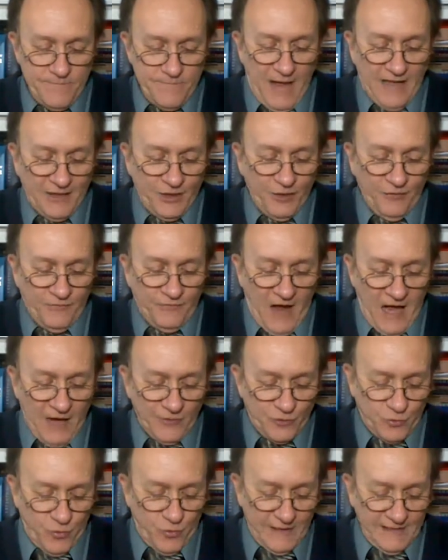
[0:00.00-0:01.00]
Matthew
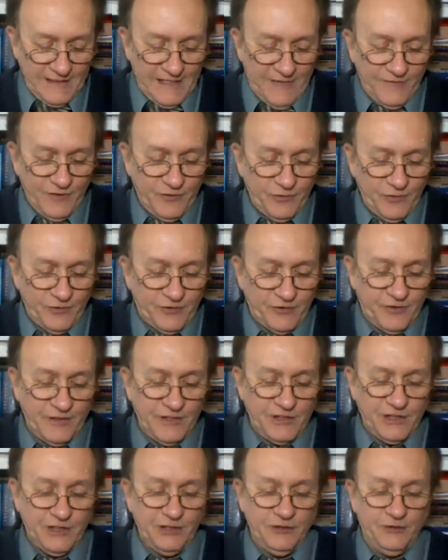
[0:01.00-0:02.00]
five, twenty-seven through
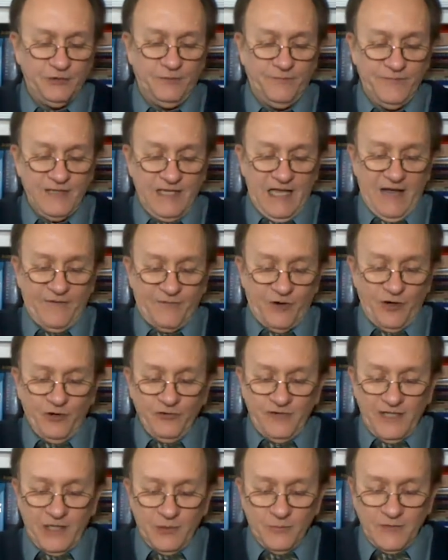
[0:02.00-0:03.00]
thirty-two. Ye have
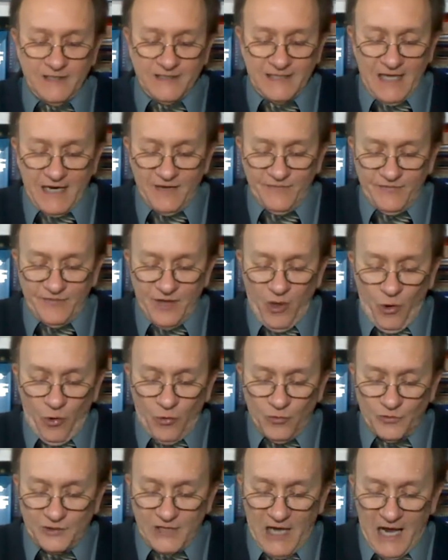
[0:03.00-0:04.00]
heard that it was said of
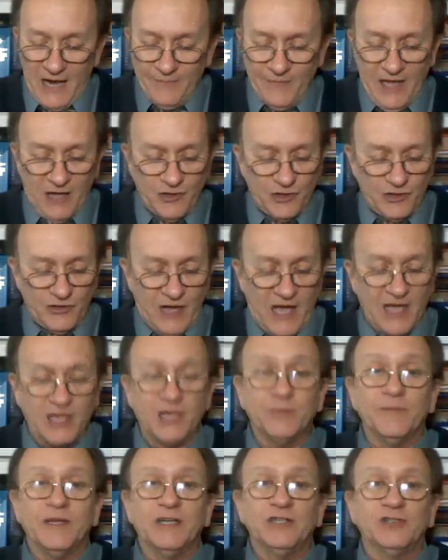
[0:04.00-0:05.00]
old time, thou shalt
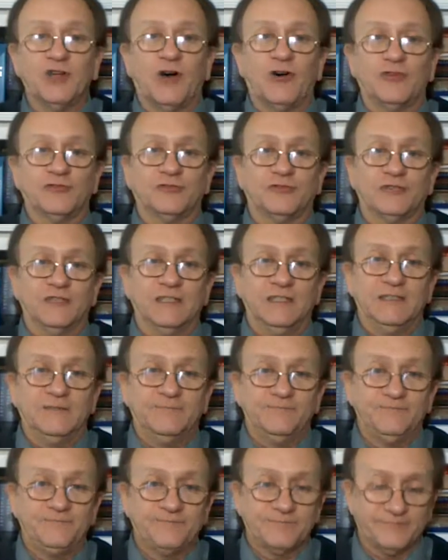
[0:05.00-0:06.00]
not commit adultery.
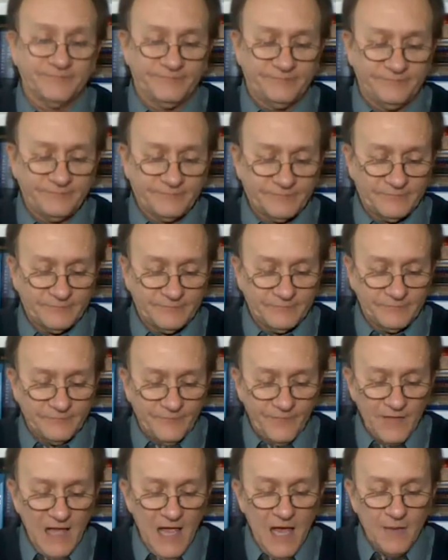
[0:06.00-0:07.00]

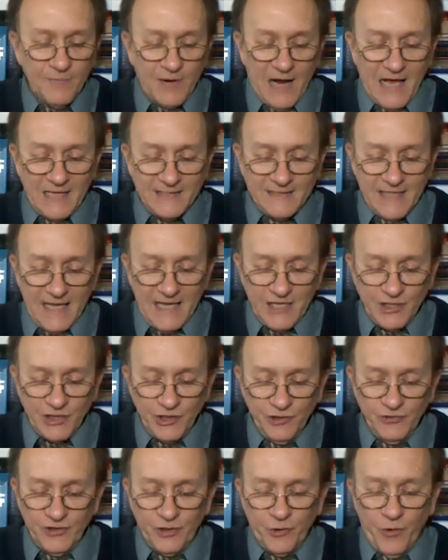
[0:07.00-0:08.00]
But I say
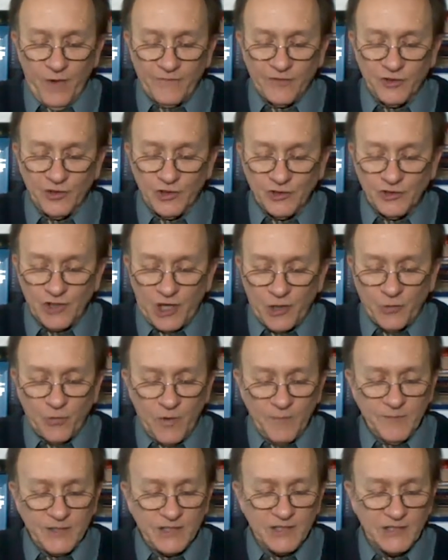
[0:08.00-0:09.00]
unto you that whoever looks on a
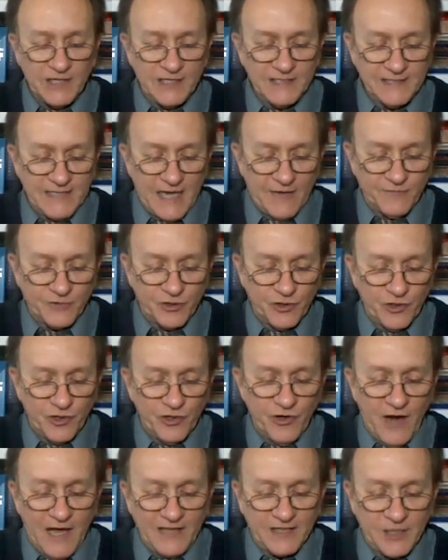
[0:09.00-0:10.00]
woman to lust after
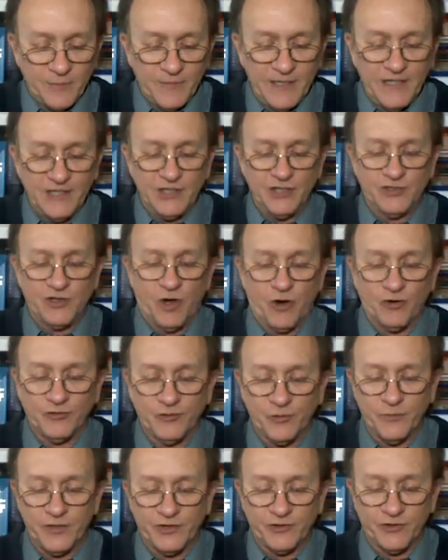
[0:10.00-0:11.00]
her hath committed
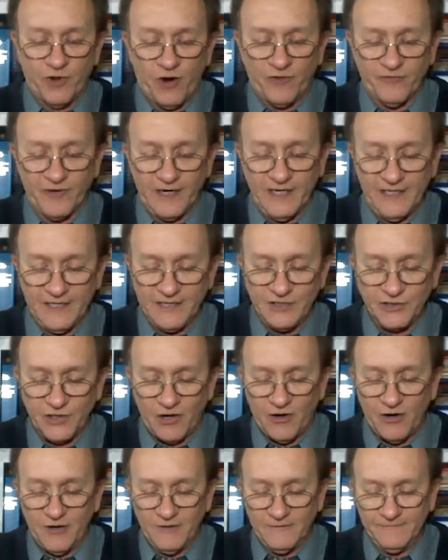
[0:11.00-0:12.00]
adultery with her already in his
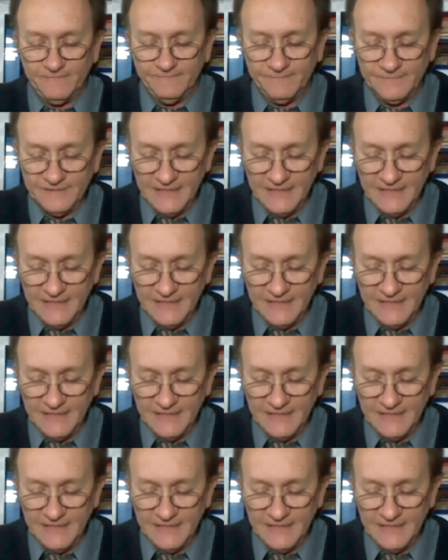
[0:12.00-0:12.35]
heart.